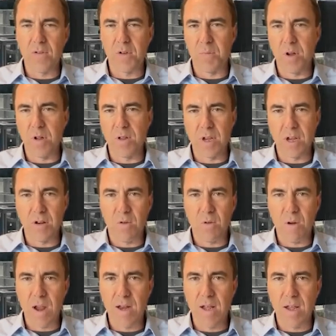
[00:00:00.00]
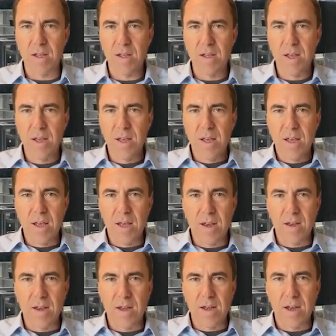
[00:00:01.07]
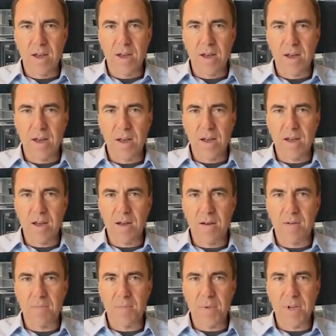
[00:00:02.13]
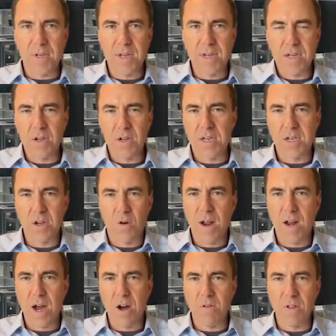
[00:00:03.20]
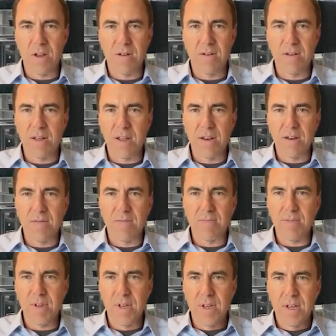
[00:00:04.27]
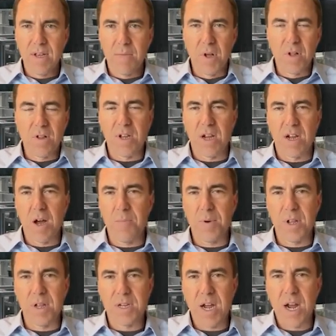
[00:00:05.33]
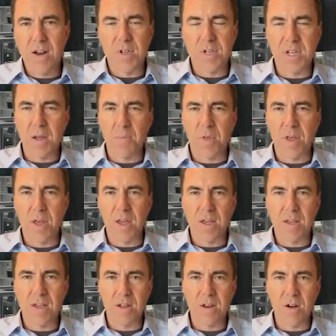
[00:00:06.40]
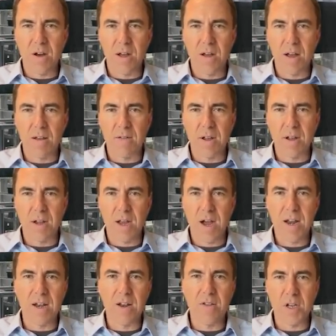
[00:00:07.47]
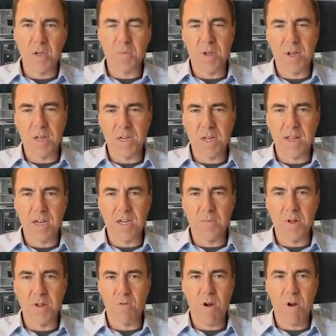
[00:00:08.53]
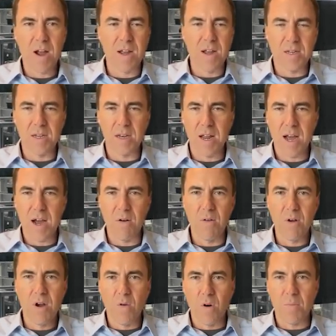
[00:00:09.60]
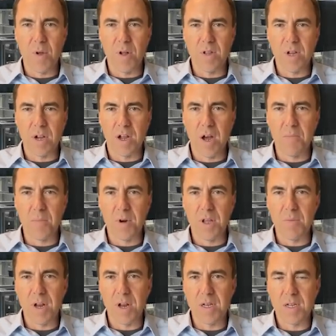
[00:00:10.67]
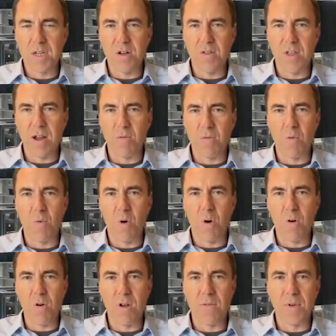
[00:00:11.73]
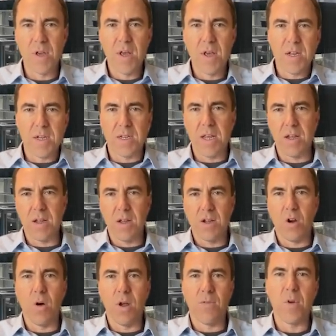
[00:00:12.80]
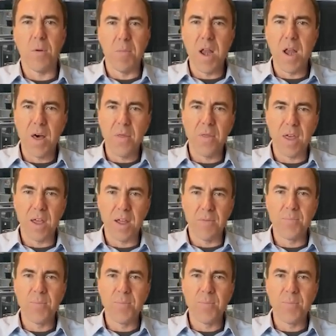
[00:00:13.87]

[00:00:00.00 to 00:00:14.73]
building and creating. And it's a great outlet. And building a company is kind of the same thing. I got into this because I like to build rockets, and now we're building a company, but it's still that reward of going from nothing